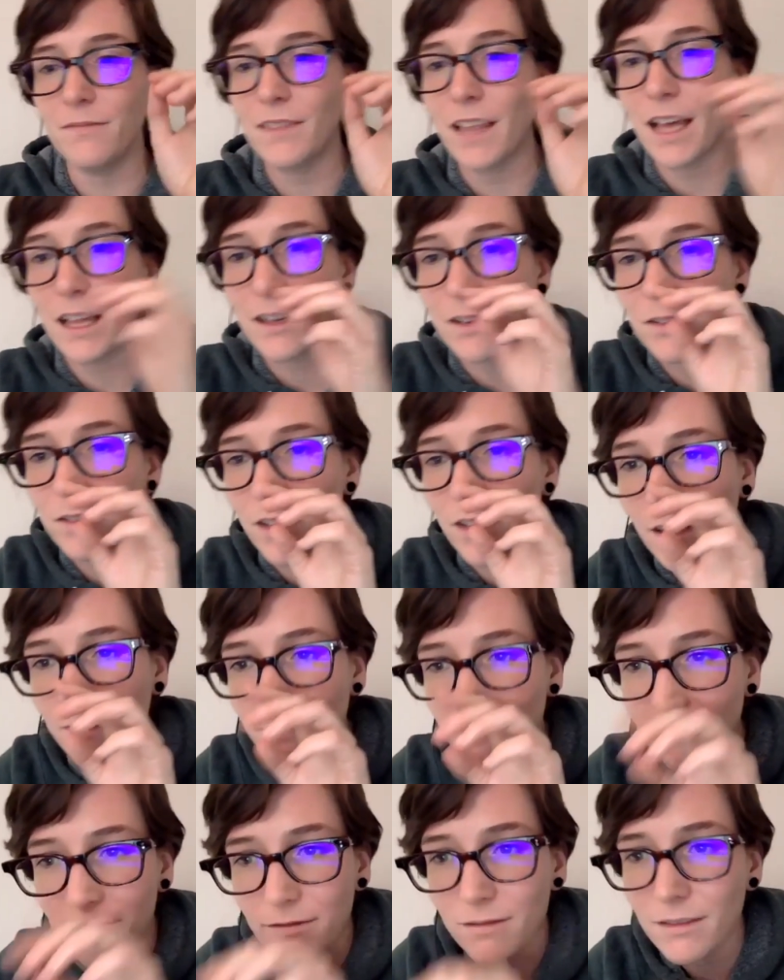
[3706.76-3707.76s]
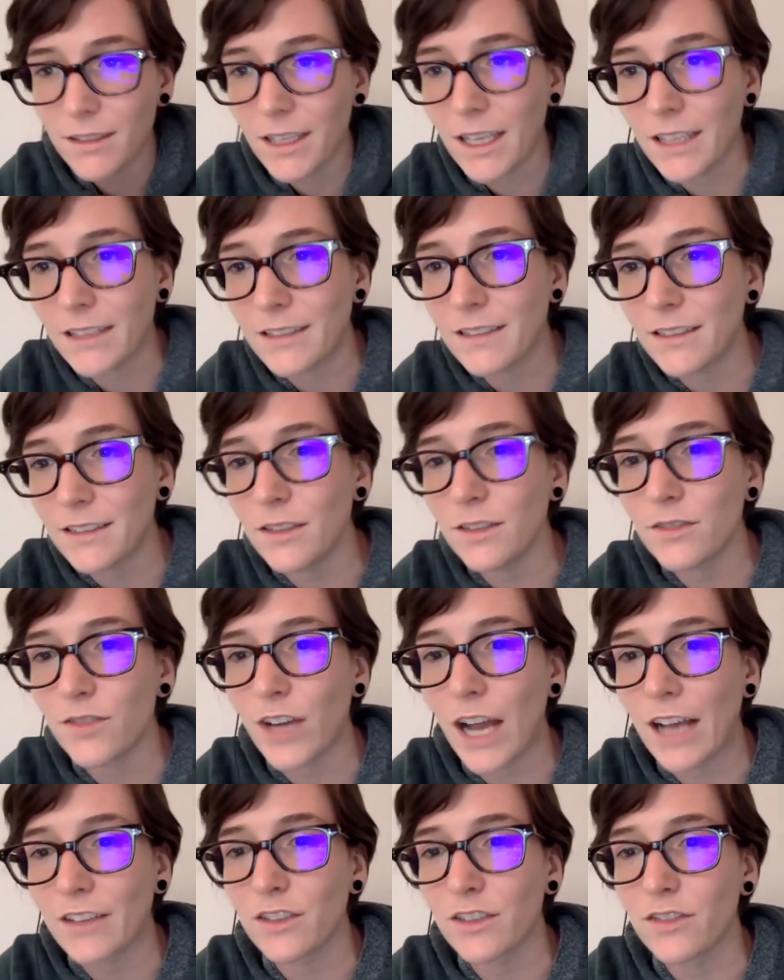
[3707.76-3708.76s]
that, hold on, it's used
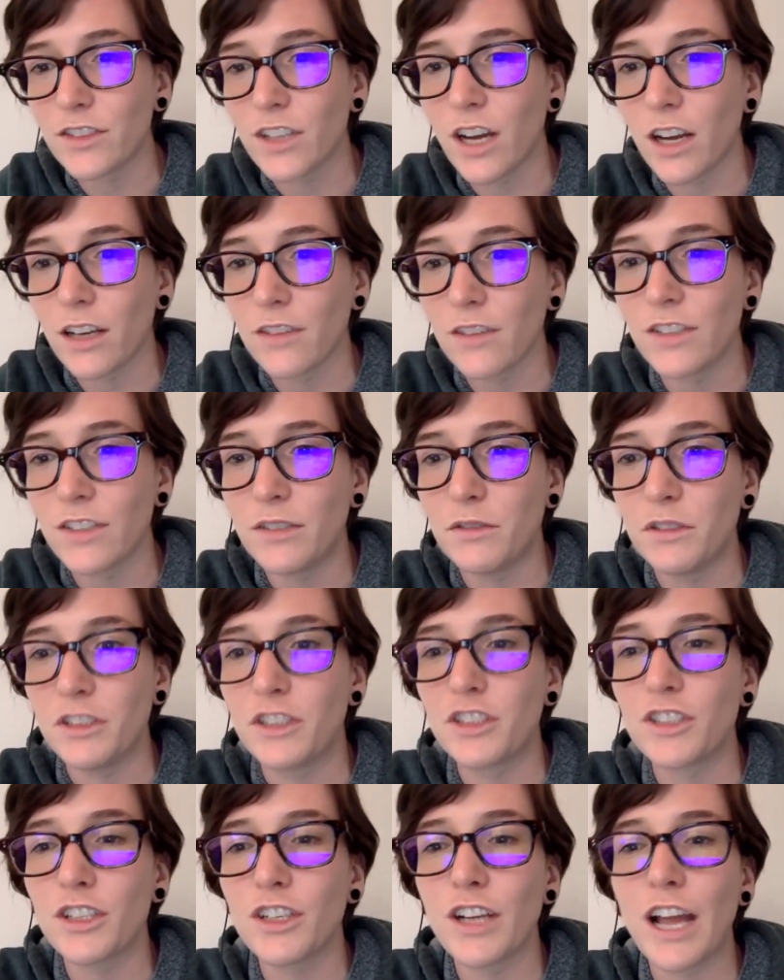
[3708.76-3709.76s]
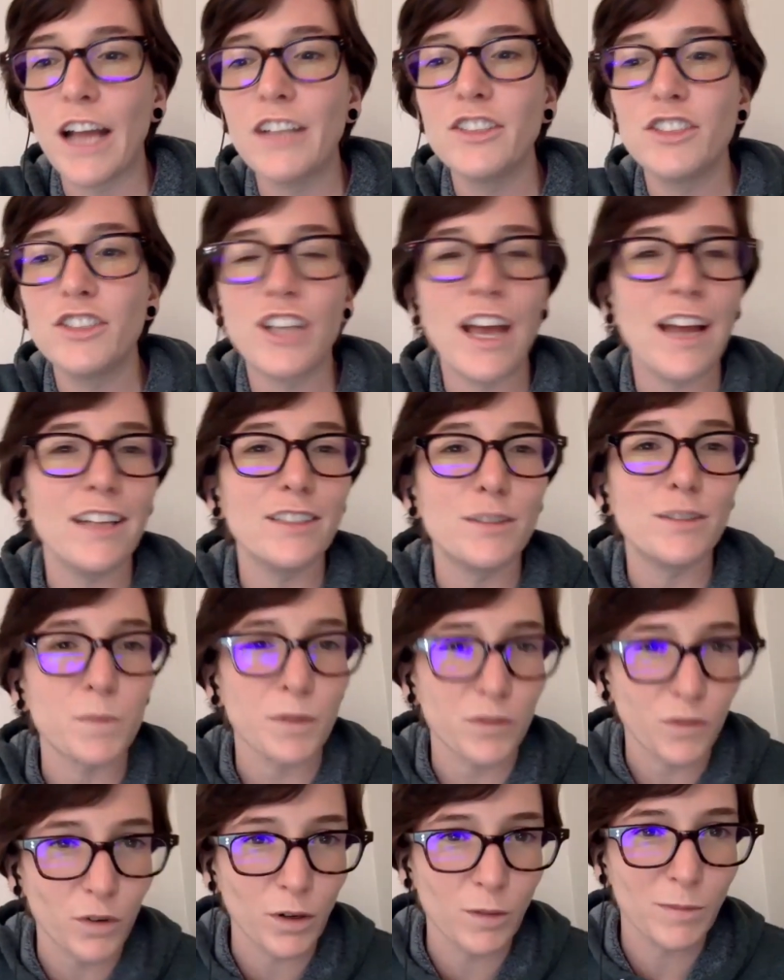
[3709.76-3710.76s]
for astrophotography to ensure edge to edge
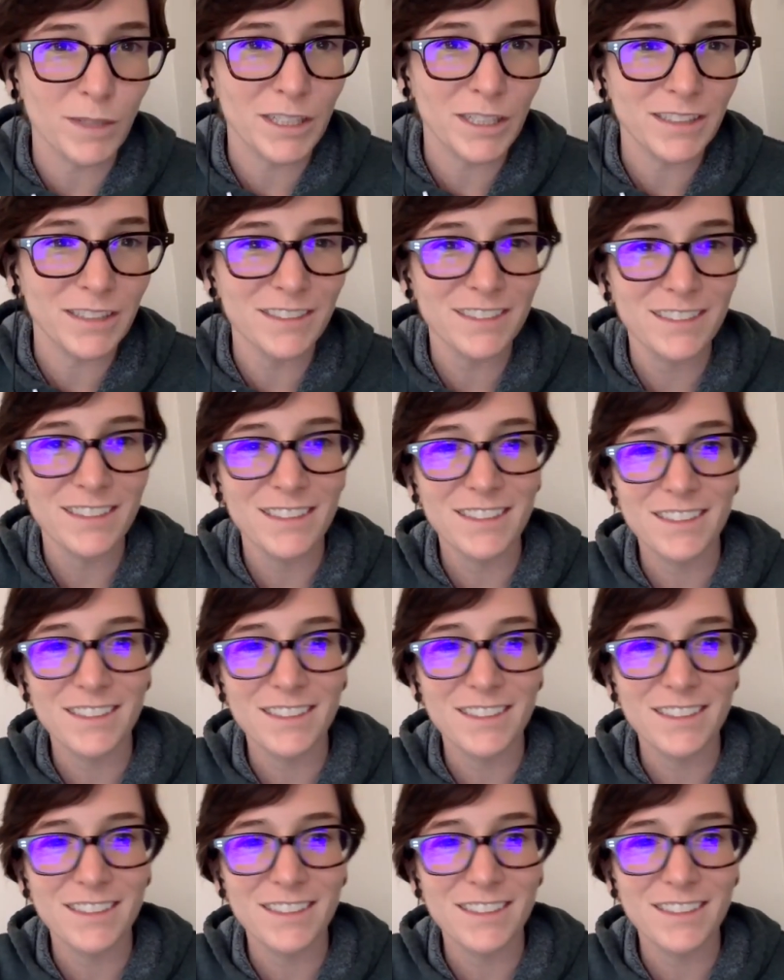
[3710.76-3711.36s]
performance.